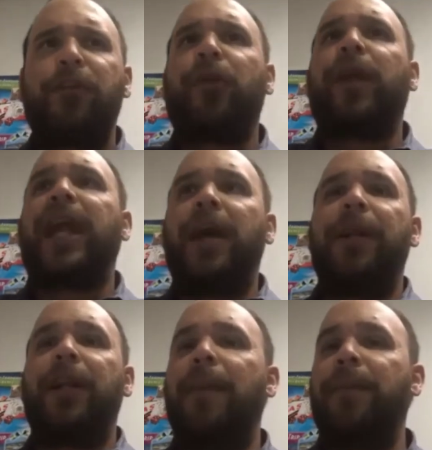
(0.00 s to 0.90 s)
So like
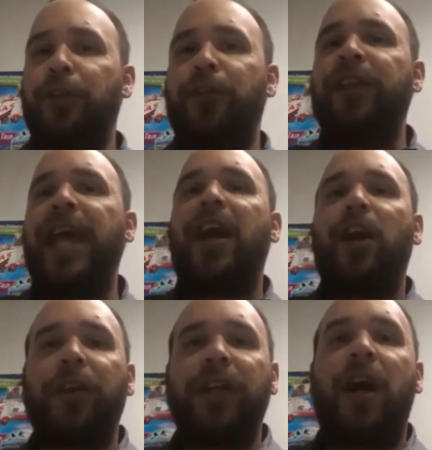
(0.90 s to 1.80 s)
I'm using that
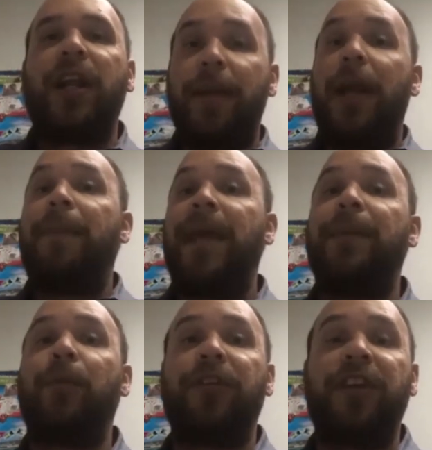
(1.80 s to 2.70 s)
early on, and I'm
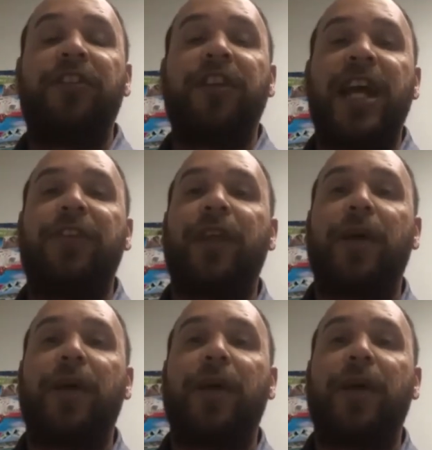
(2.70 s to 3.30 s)
paying more attention to that,